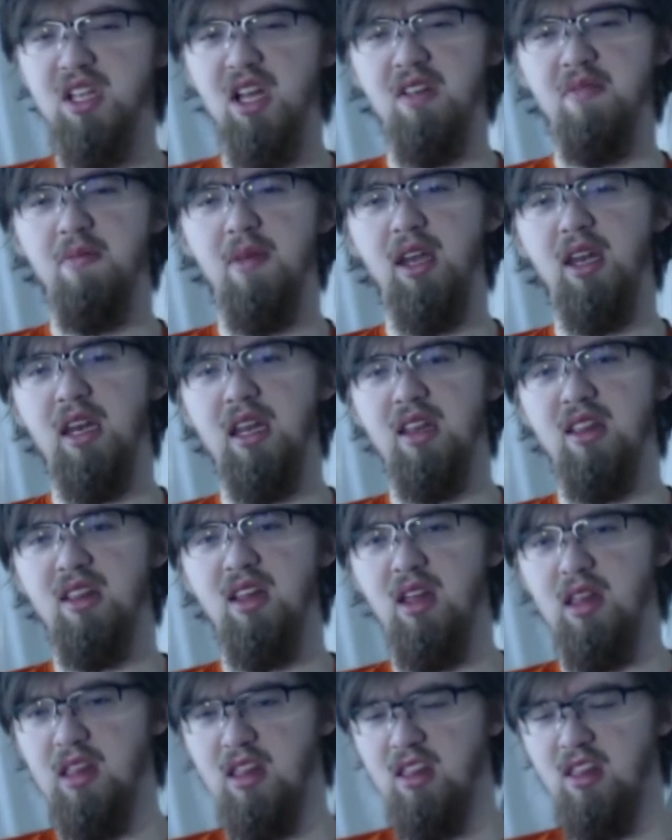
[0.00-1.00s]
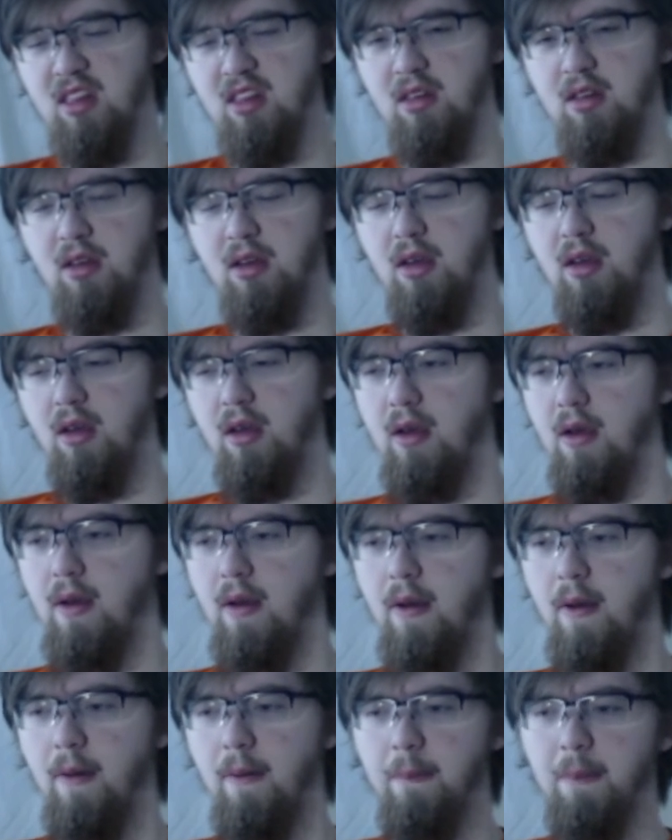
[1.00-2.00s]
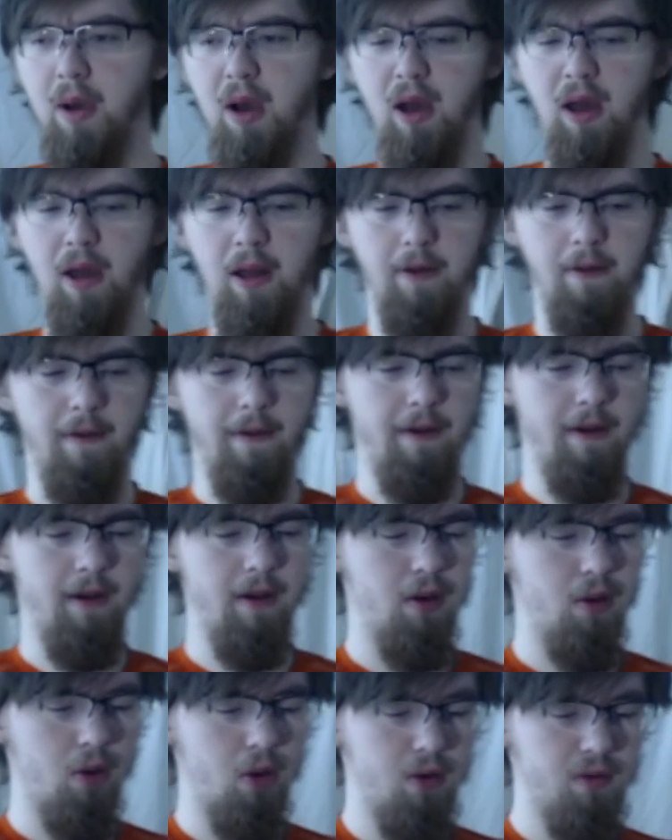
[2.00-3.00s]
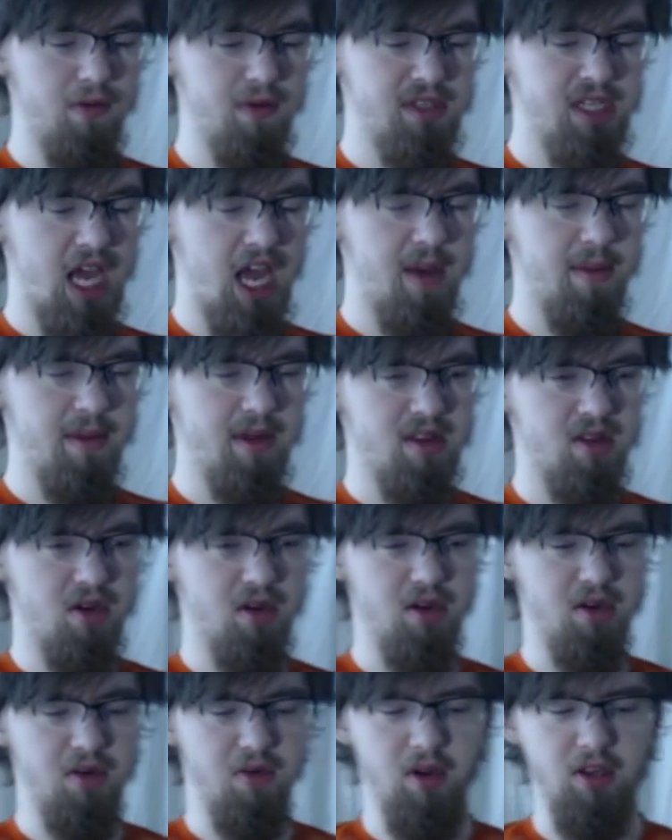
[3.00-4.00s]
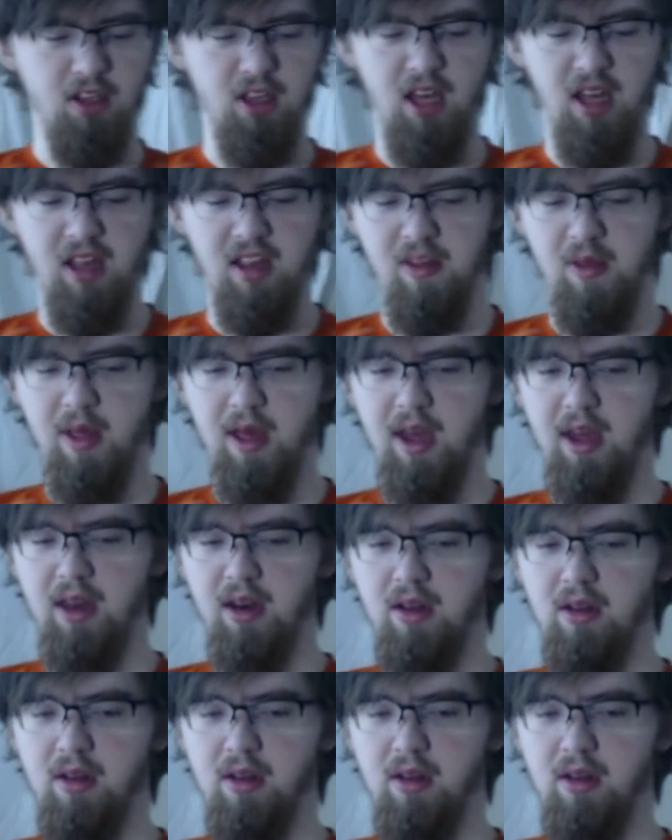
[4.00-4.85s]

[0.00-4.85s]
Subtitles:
doesn't make any sense. But over time, I started to realize that